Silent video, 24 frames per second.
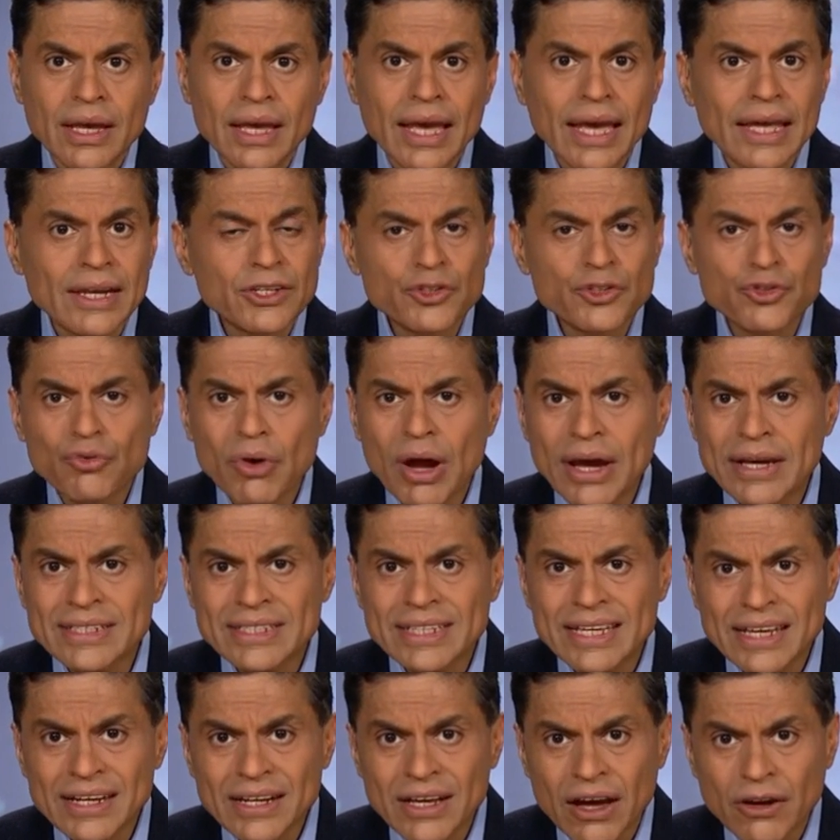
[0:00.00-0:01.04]
It is
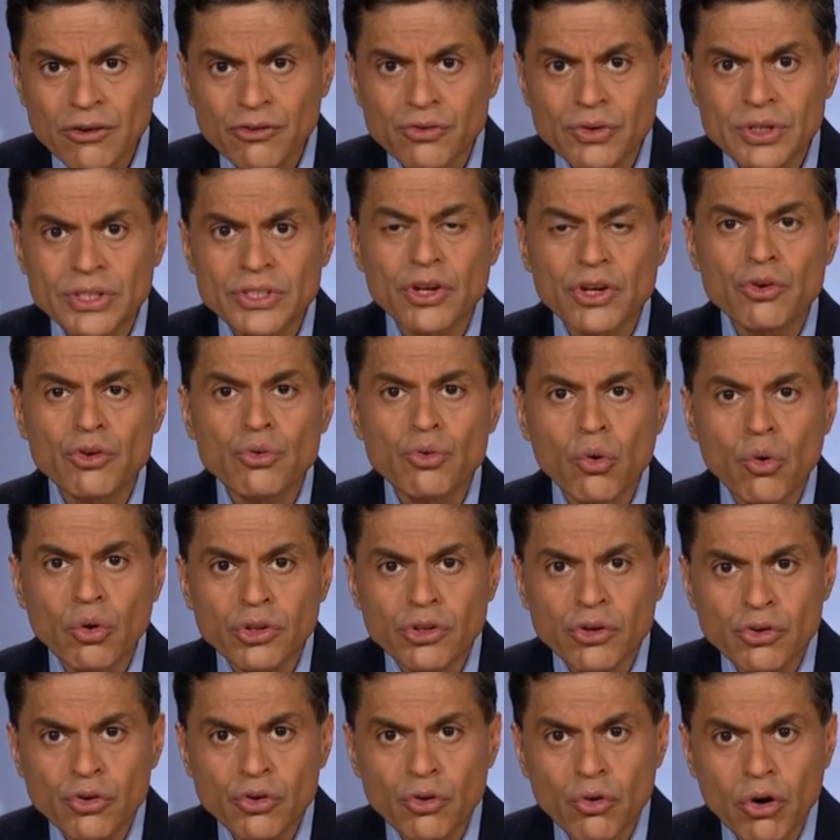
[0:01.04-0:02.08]
rising in countries in
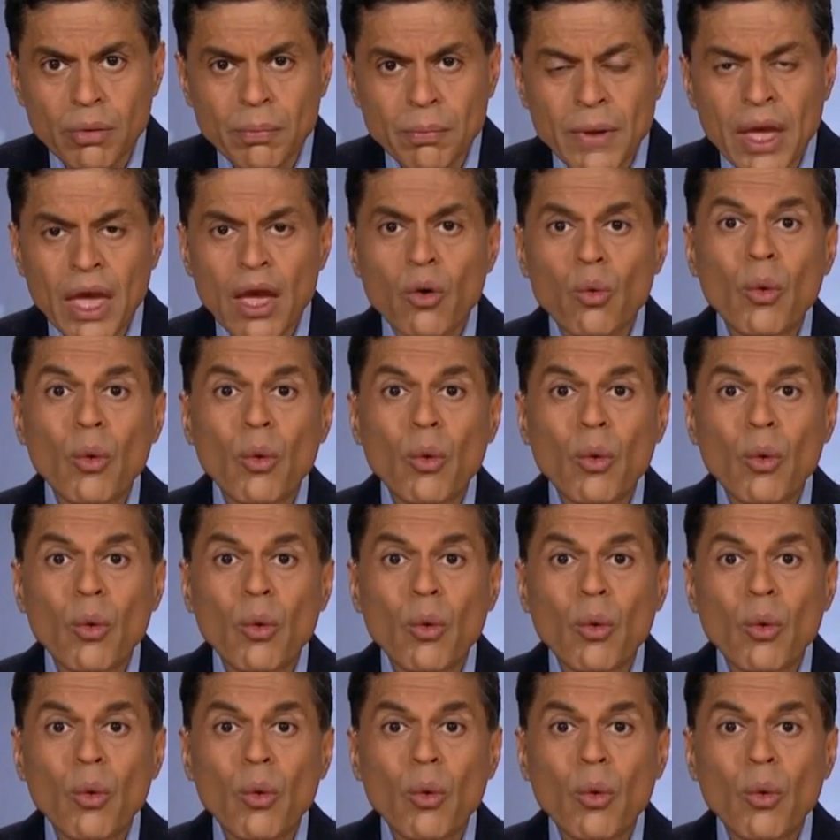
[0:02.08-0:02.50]
Northern Europe